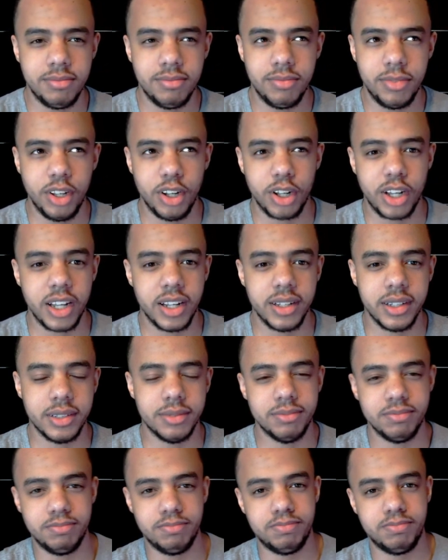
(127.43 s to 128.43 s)
gonna
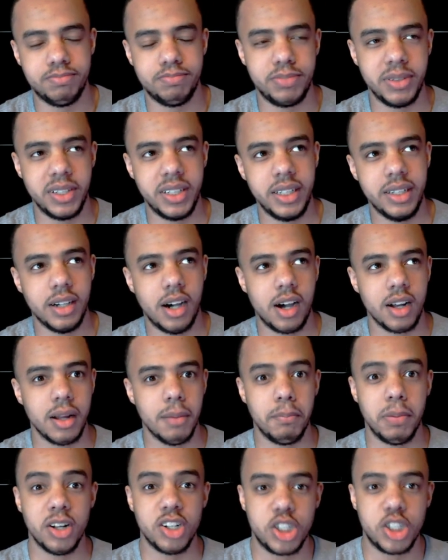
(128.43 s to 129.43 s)
be on a
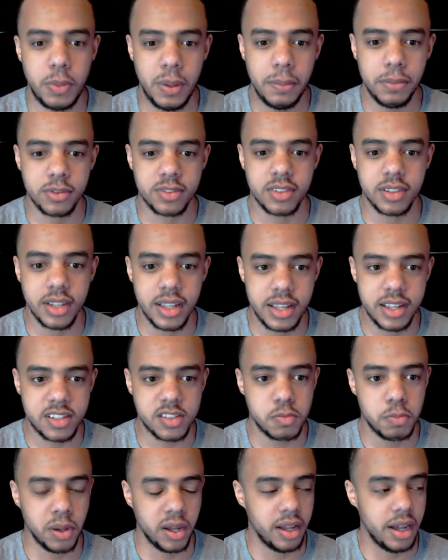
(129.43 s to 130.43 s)
bunch of people's lists,
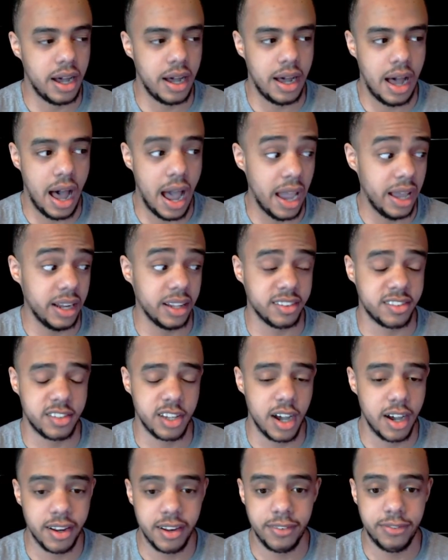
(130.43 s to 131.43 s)
but I had a
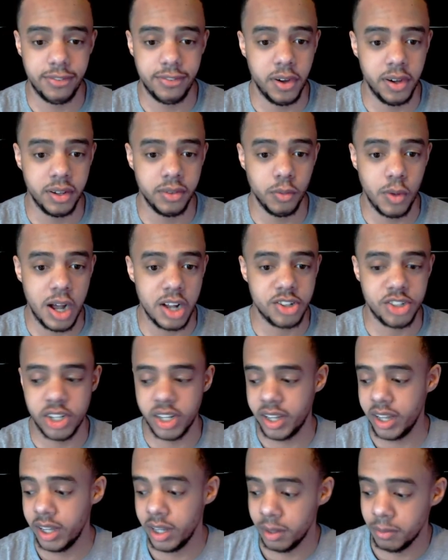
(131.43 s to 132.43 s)
ton of fun watching
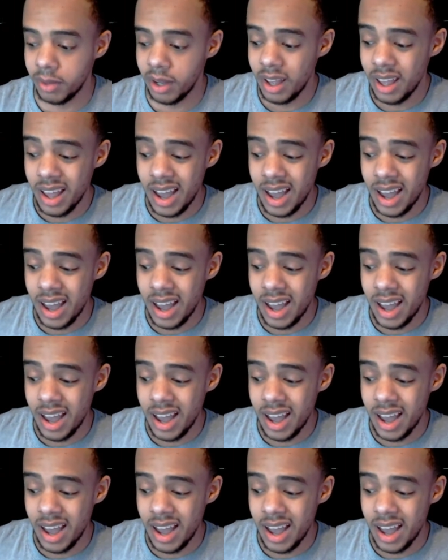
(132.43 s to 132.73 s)
him.